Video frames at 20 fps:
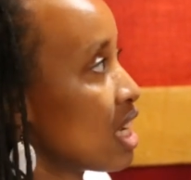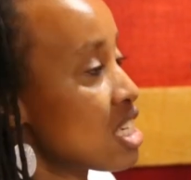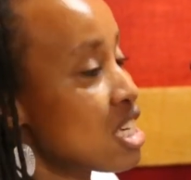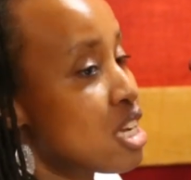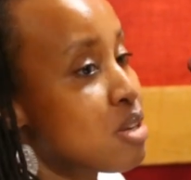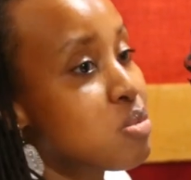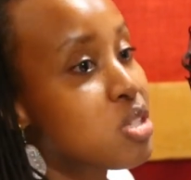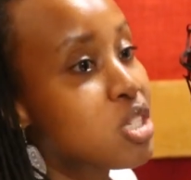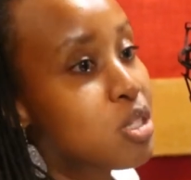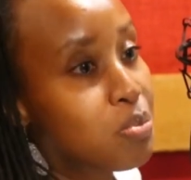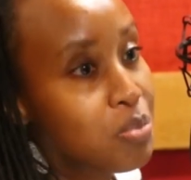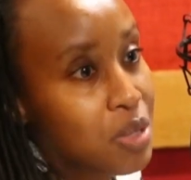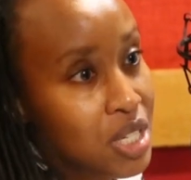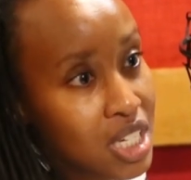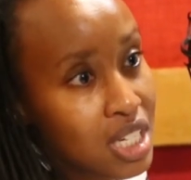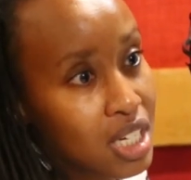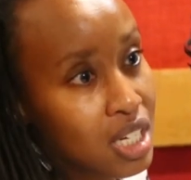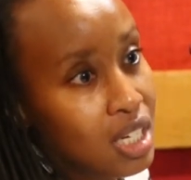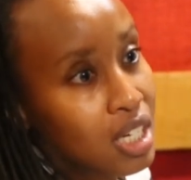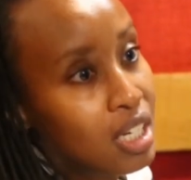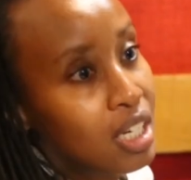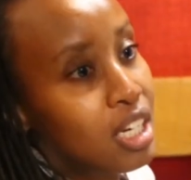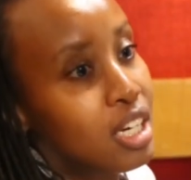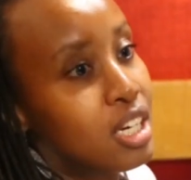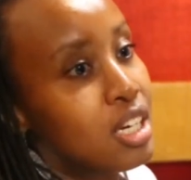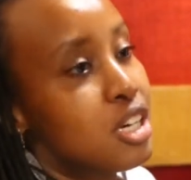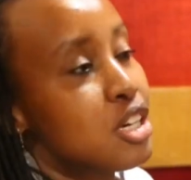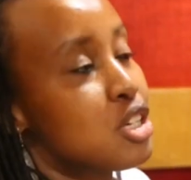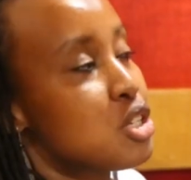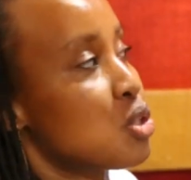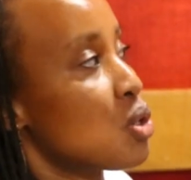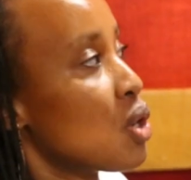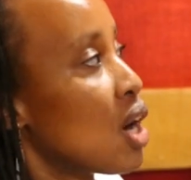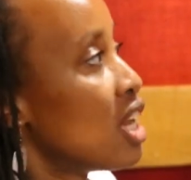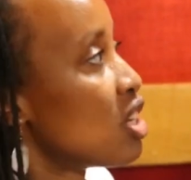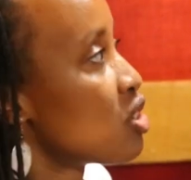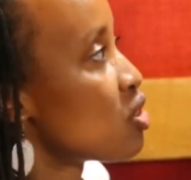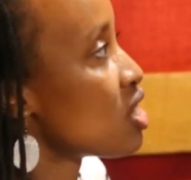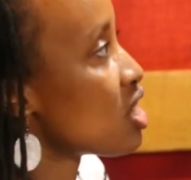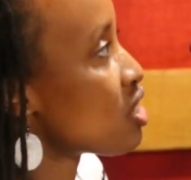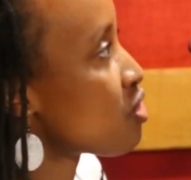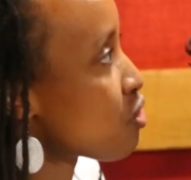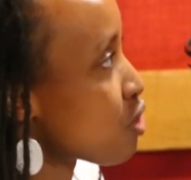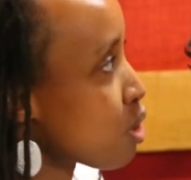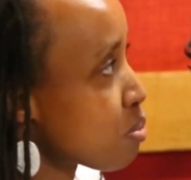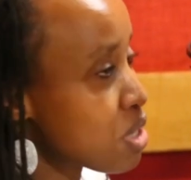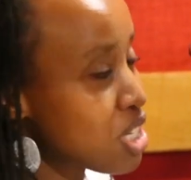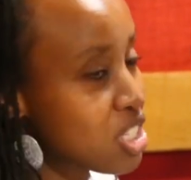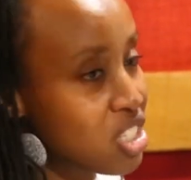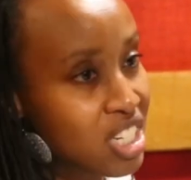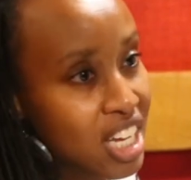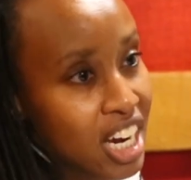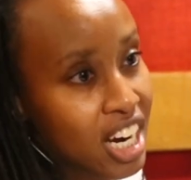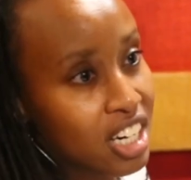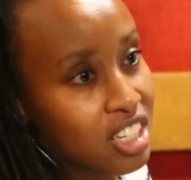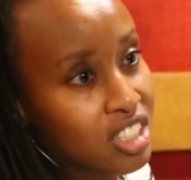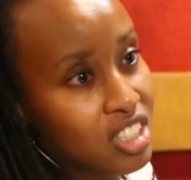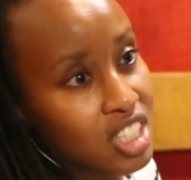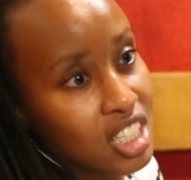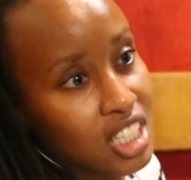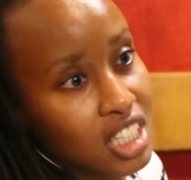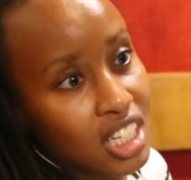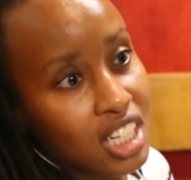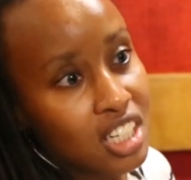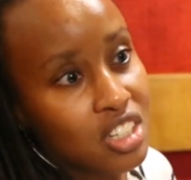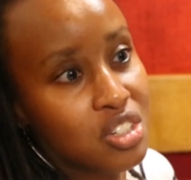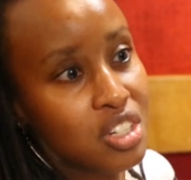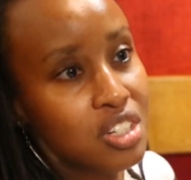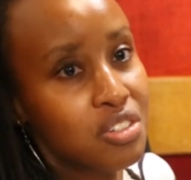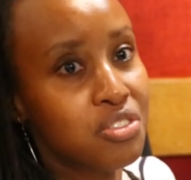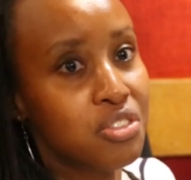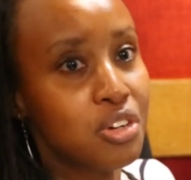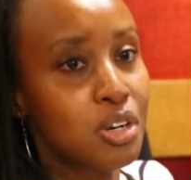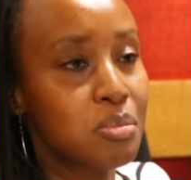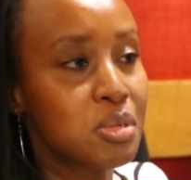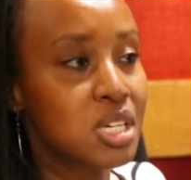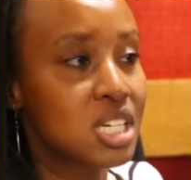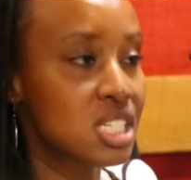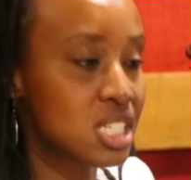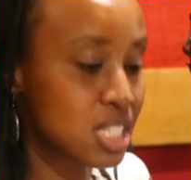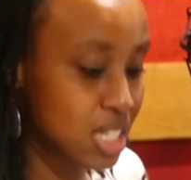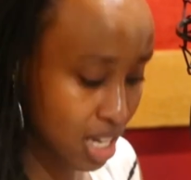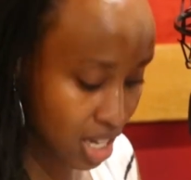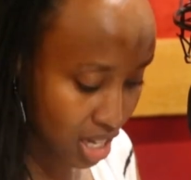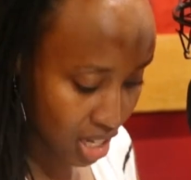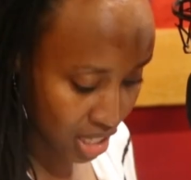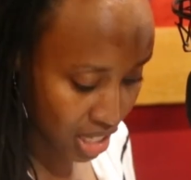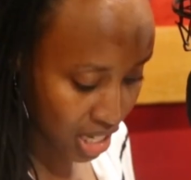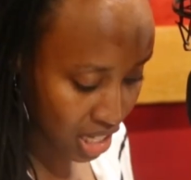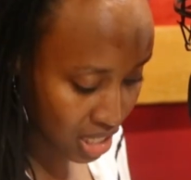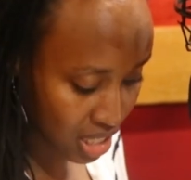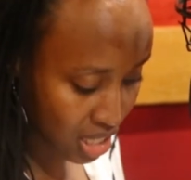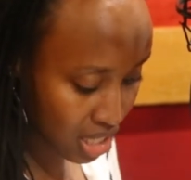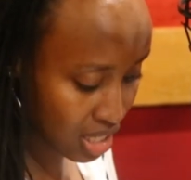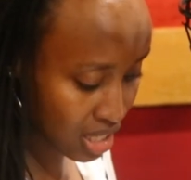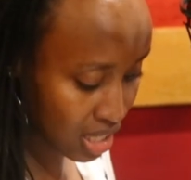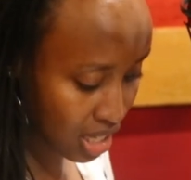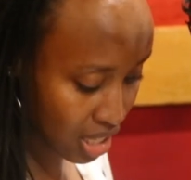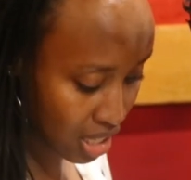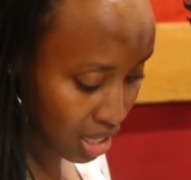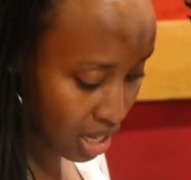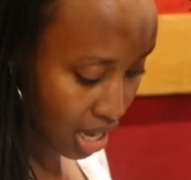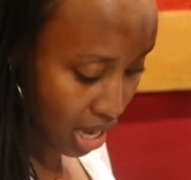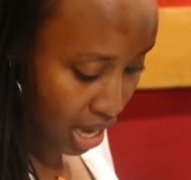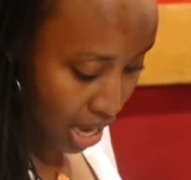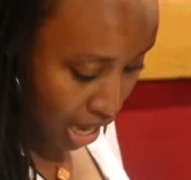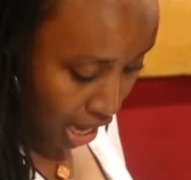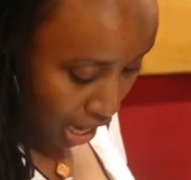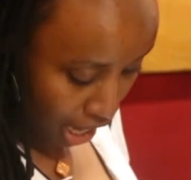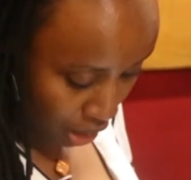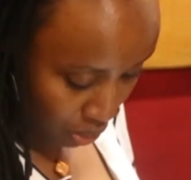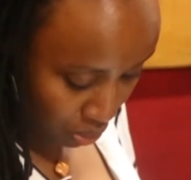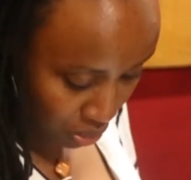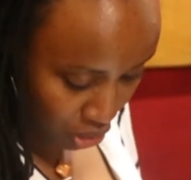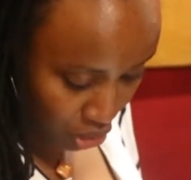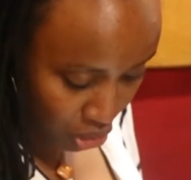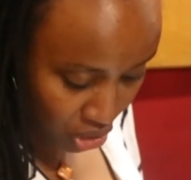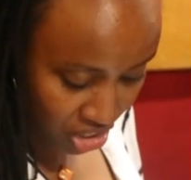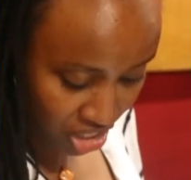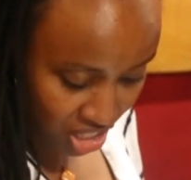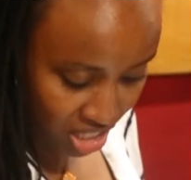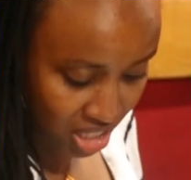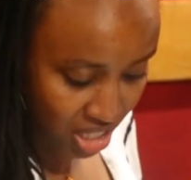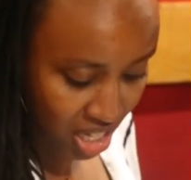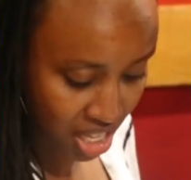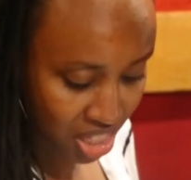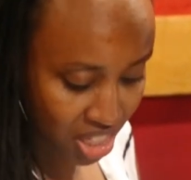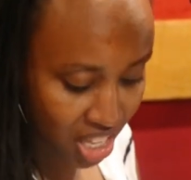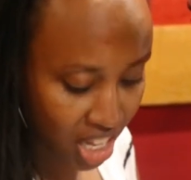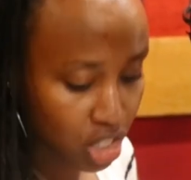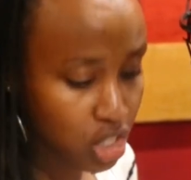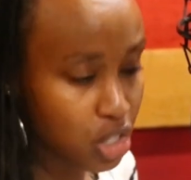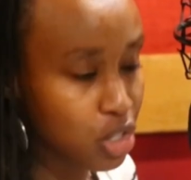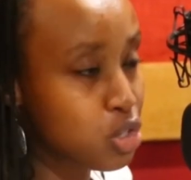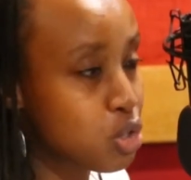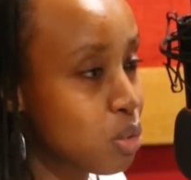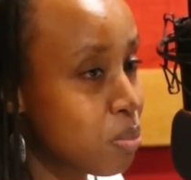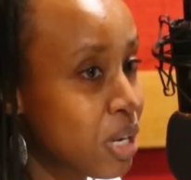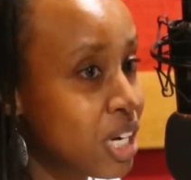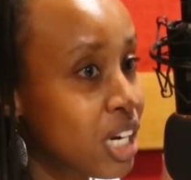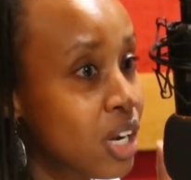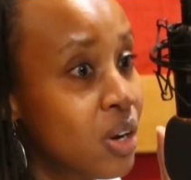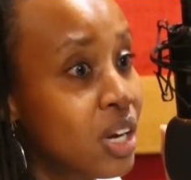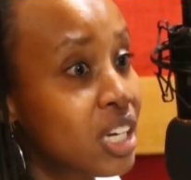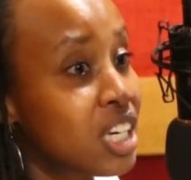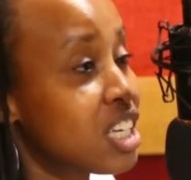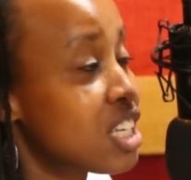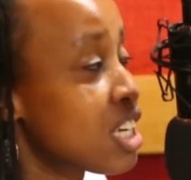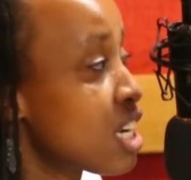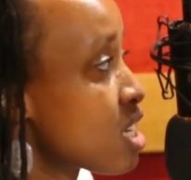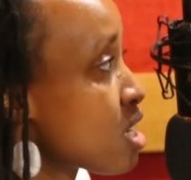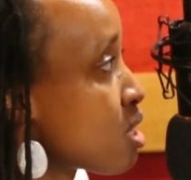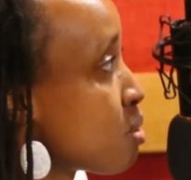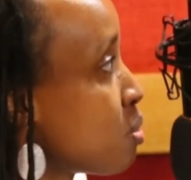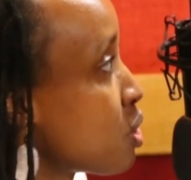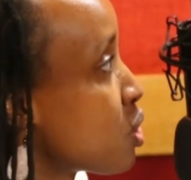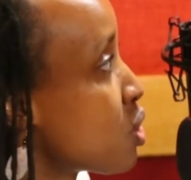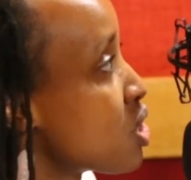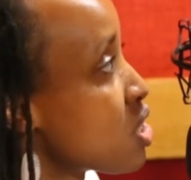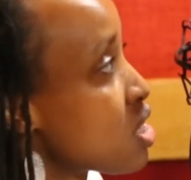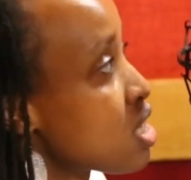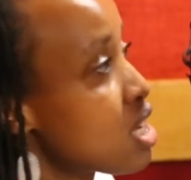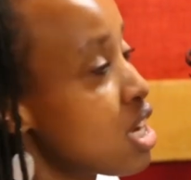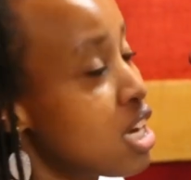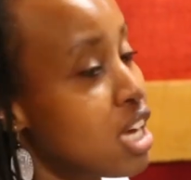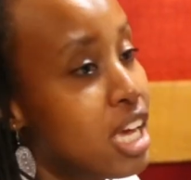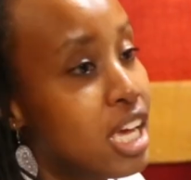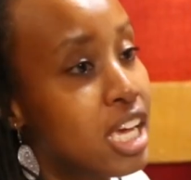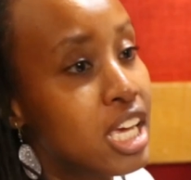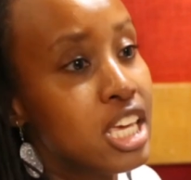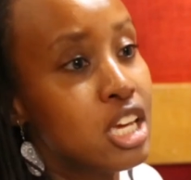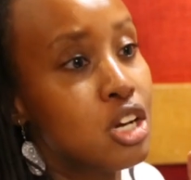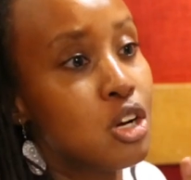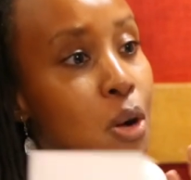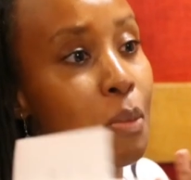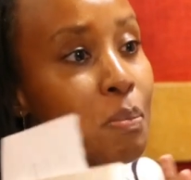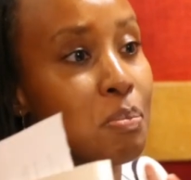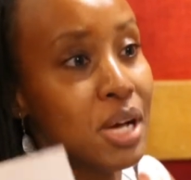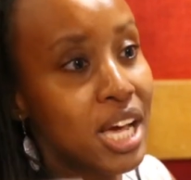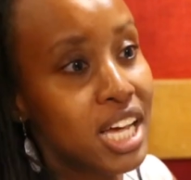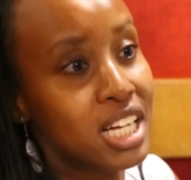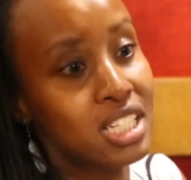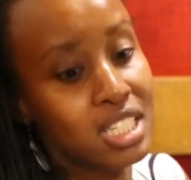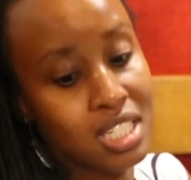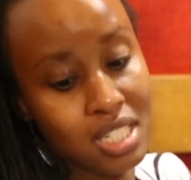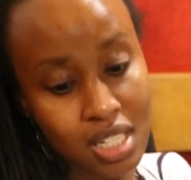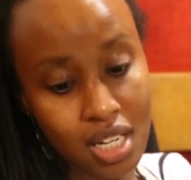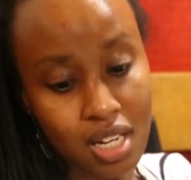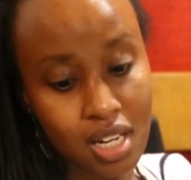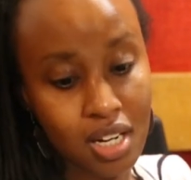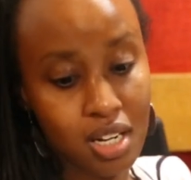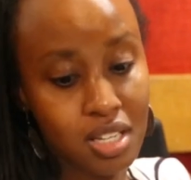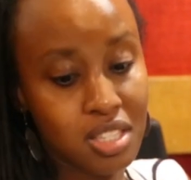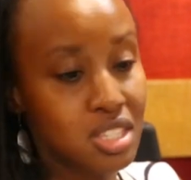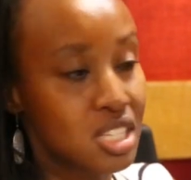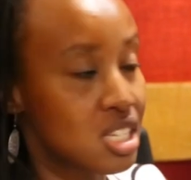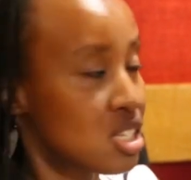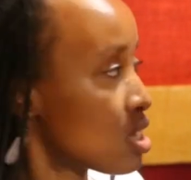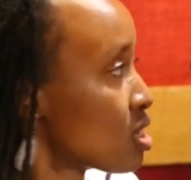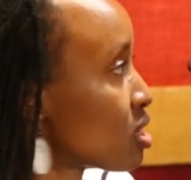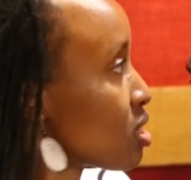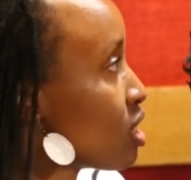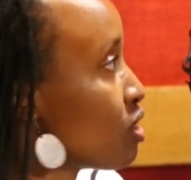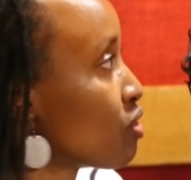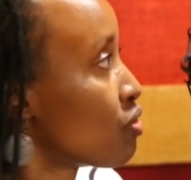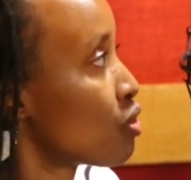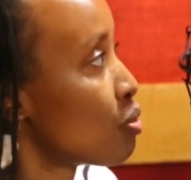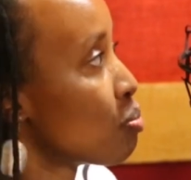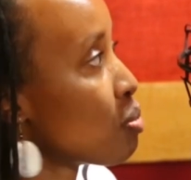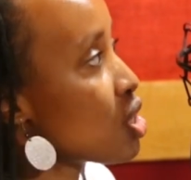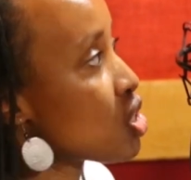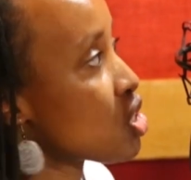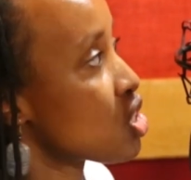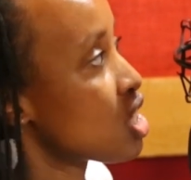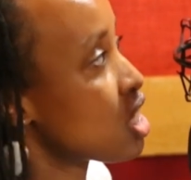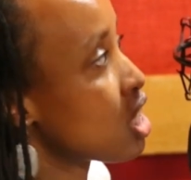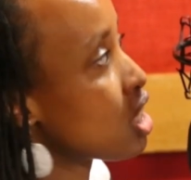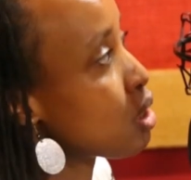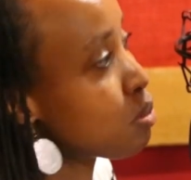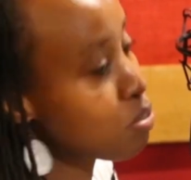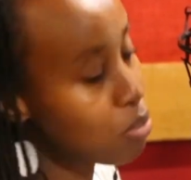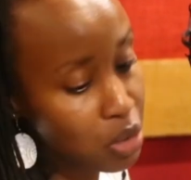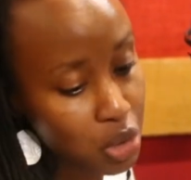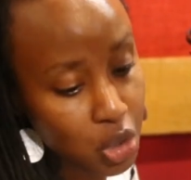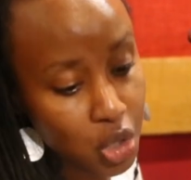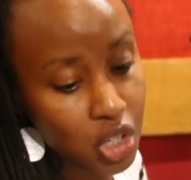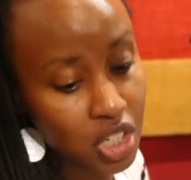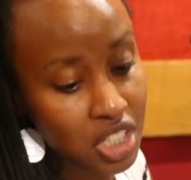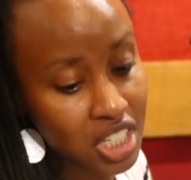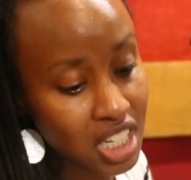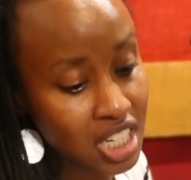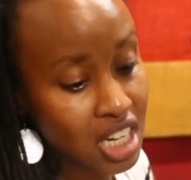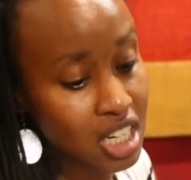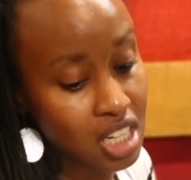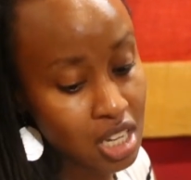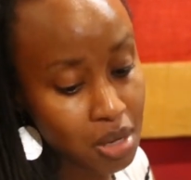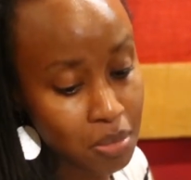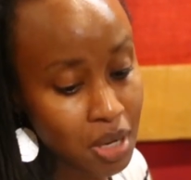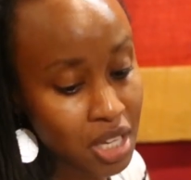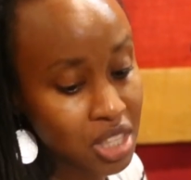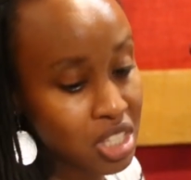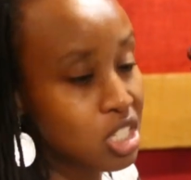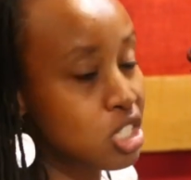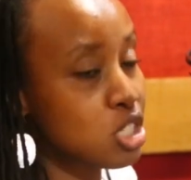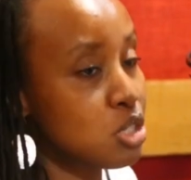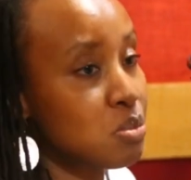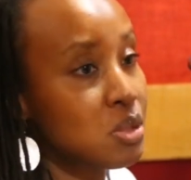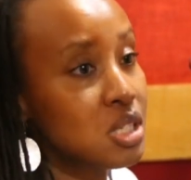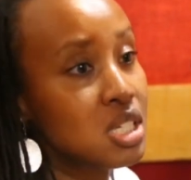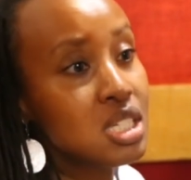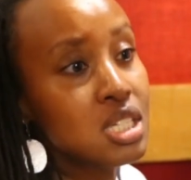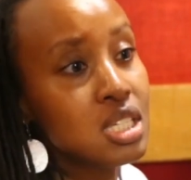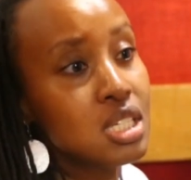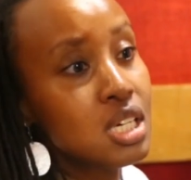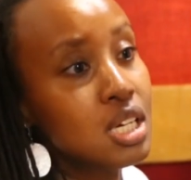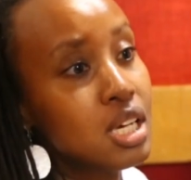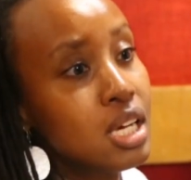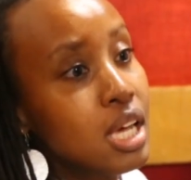Let him speak. So I'll read from his diary. I'll read from his letters. And I want to just say thank you to Maina Wakinyati, because he compiled this information in a book called Dedan Kimathi Speaks.